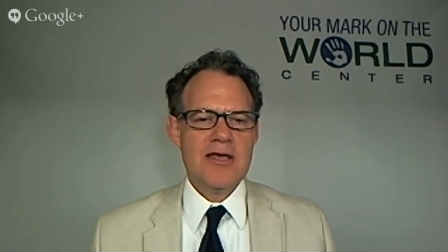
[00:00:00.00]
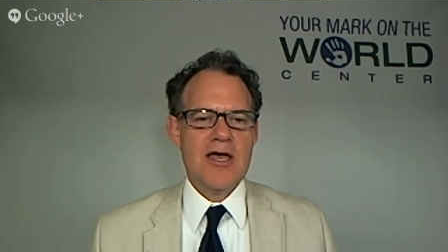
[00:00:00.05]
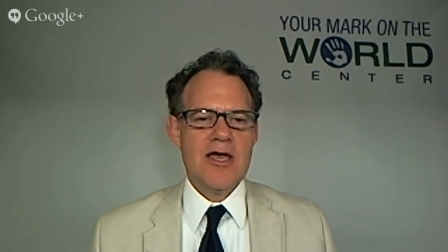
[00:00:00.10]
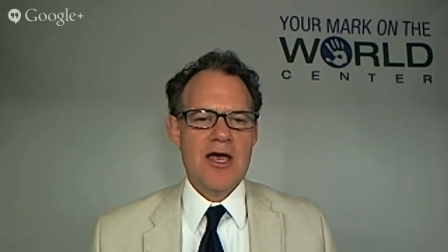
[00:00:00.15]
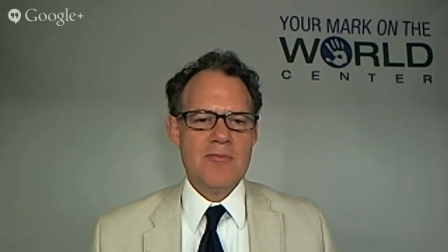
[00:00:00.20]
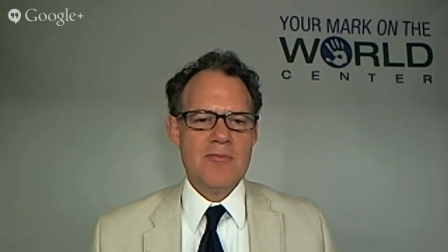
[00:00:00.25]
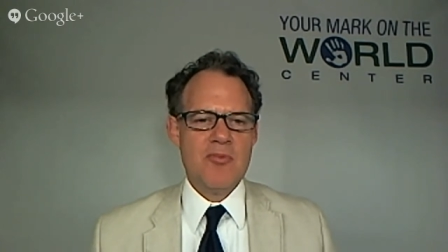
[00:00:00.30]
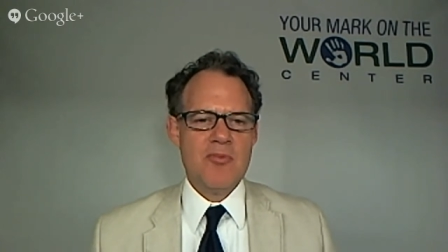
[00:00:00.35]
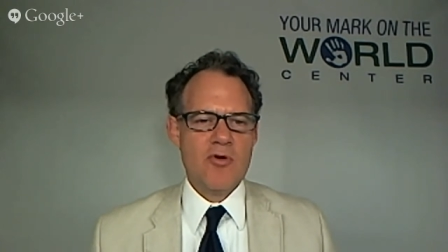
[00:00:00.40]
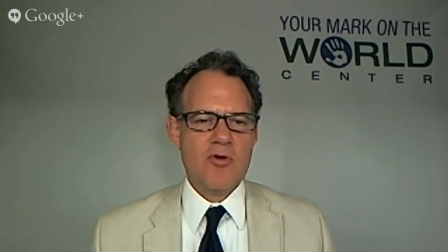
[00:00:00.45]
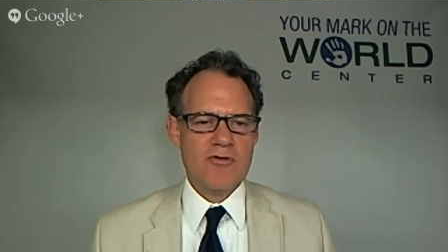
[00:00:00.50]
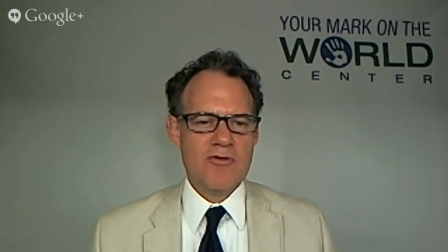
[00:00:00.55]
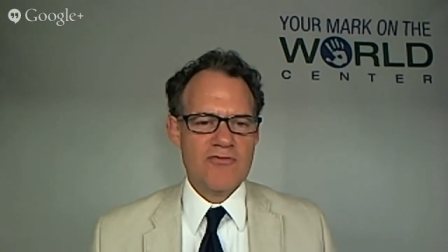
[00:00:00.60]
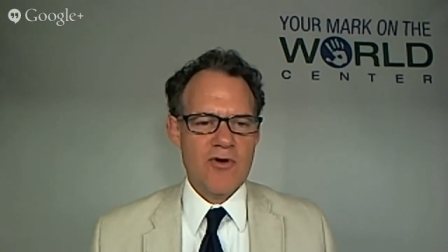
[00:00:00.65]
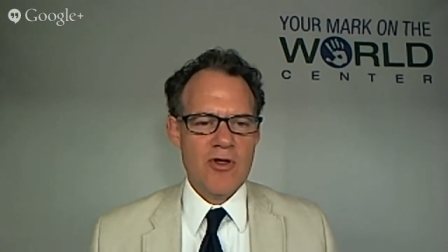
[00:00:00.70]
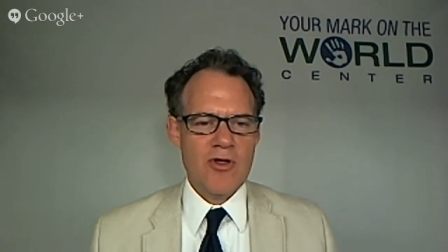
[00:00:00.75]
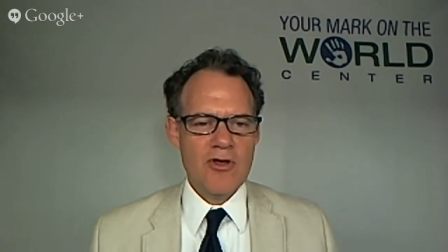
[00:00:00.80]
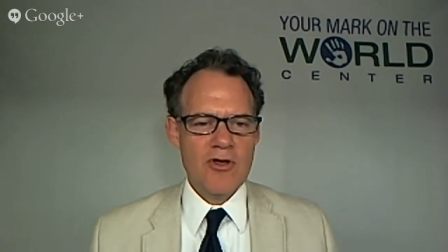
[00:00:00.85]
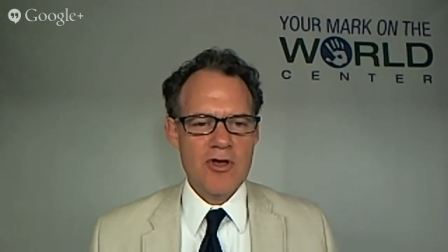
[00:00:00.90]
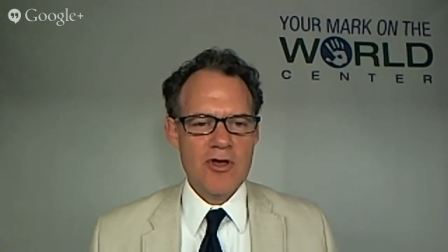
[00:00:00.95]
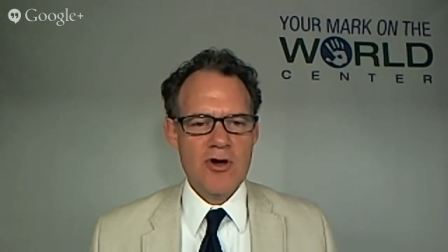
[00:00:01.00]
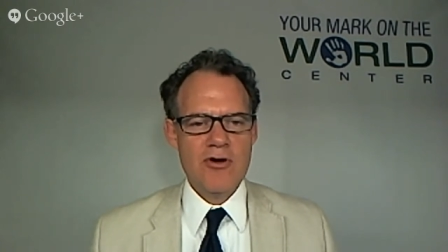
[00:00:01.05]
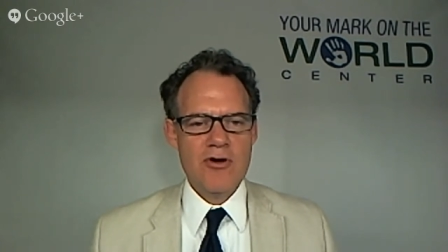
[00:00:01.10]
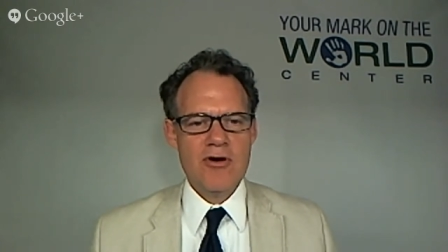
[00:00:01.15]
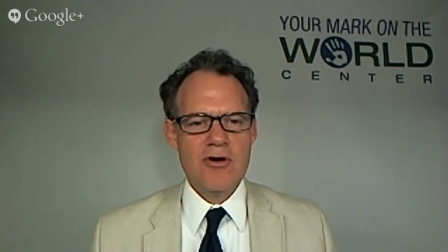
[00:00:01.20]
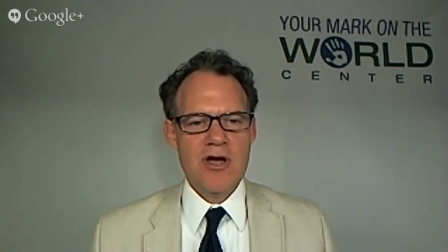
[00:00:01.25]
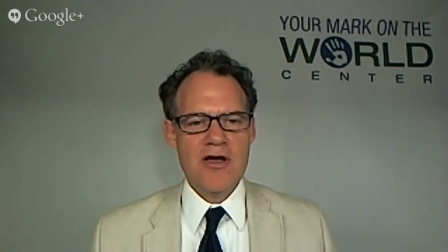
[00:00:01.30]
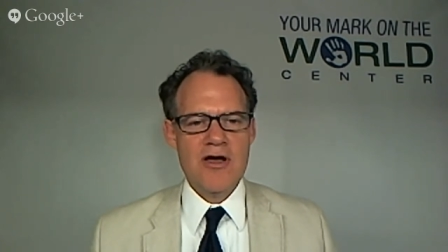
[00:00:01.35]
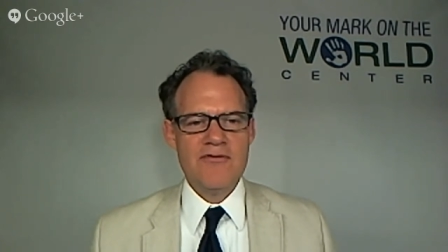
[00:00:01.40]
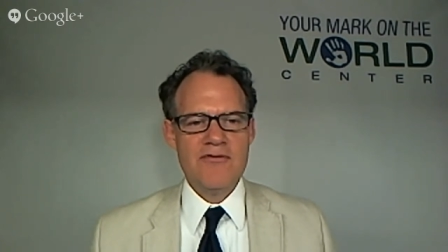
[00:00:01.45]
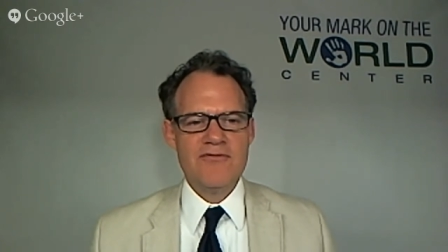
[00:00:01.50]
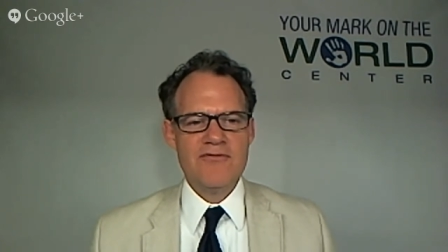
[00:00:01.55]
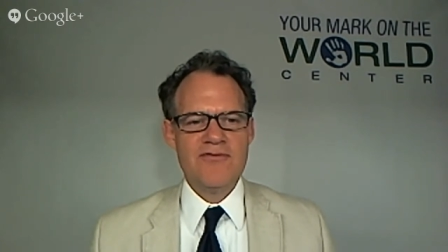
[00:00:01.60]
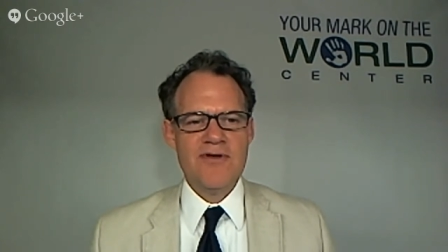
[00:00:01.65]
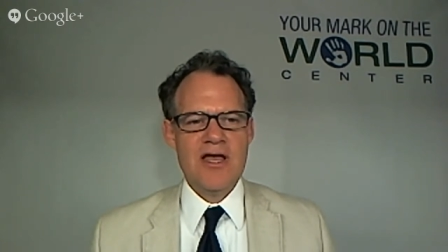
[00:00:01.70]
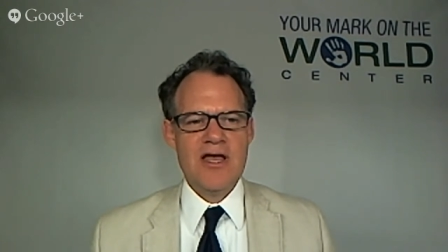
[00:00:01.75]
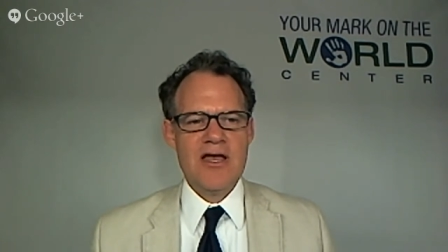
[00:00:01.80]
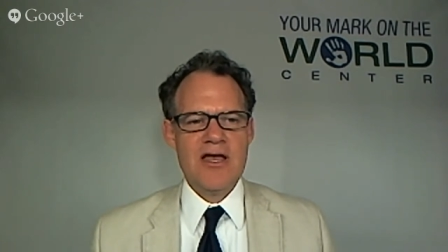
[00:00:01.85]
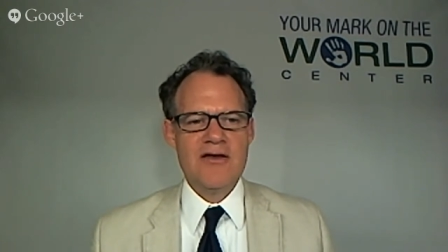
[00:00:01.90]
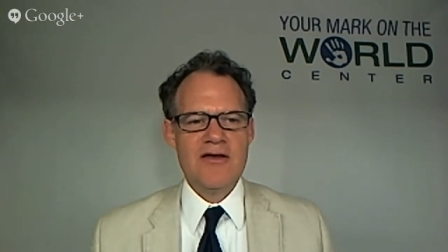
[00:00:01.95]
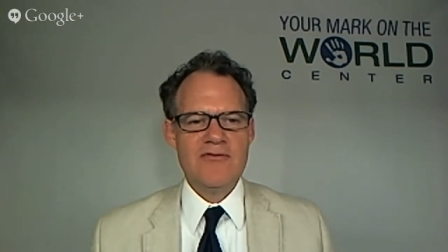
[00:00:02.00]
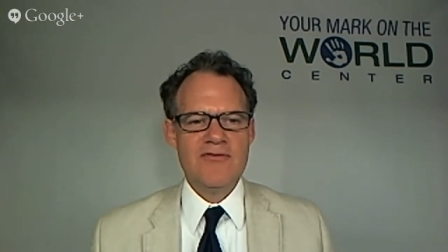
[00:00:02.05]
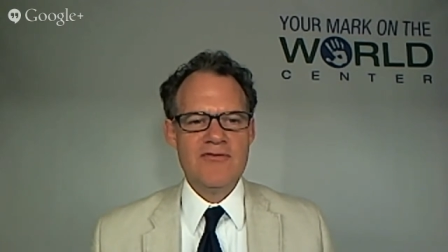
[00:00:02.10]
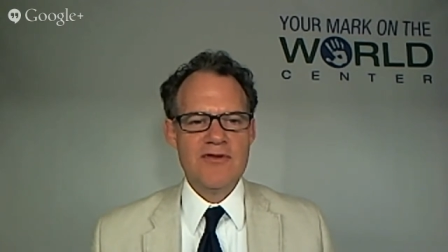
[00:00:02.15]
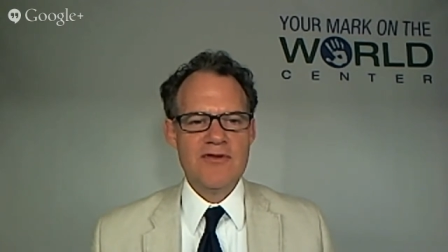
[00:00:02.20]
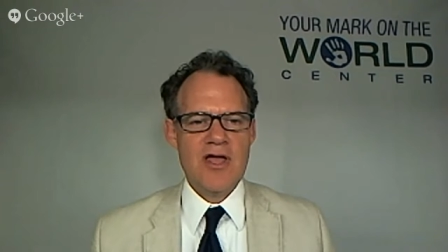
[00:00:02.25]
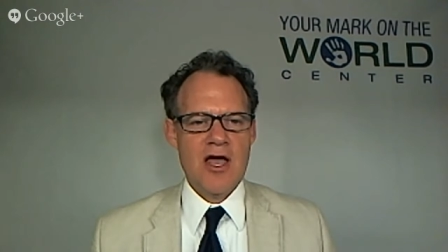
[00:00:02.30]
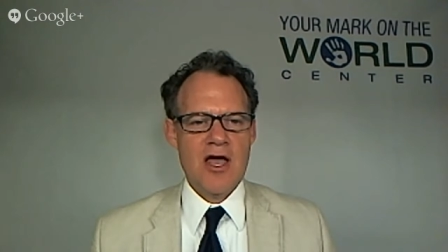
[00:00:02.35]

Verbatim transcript: uh, portfolio of, of